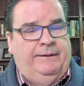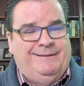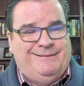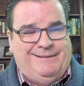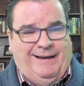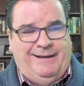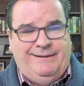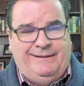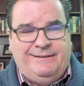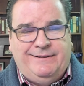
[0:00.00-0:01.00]
Denied
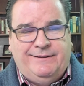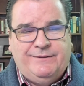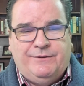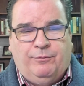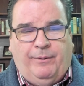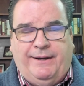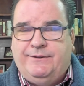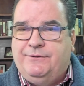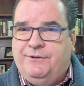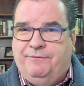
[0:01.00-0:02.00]
Indians the right
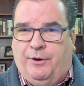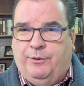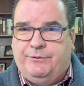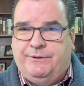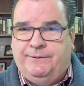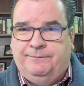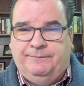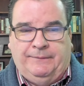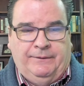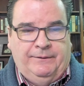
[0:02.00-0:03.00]
to vote.
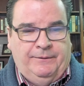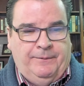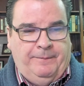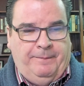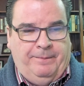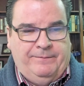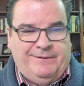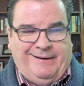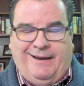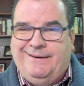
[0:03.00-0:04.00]

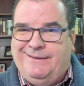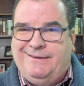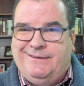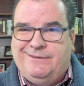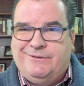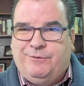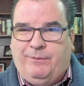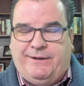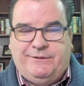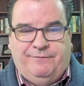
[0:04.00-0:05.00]
Denied Indians the
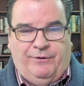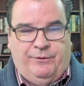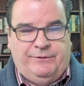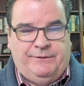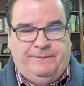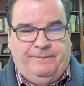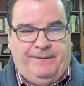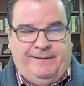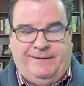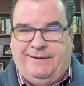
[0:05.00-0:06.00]
right to vote.
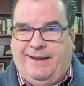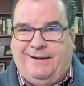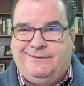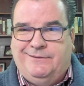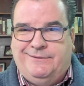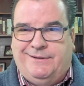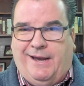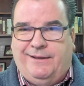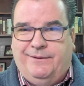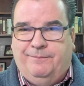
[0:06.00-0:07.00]
The Indian Act
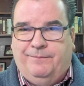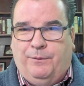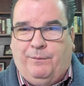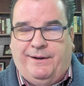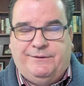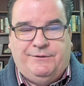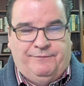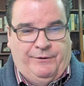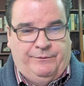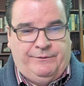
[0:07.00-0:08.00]
denied them the right to
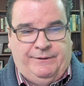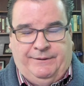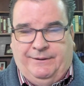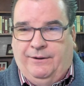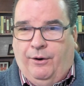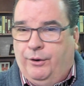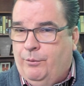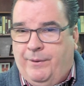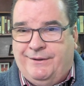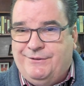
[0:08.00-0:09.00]
vote all the
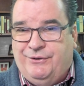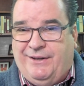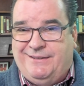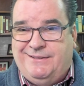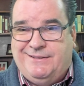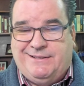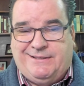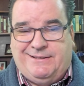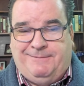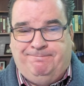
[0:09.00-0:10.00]
way until 1960.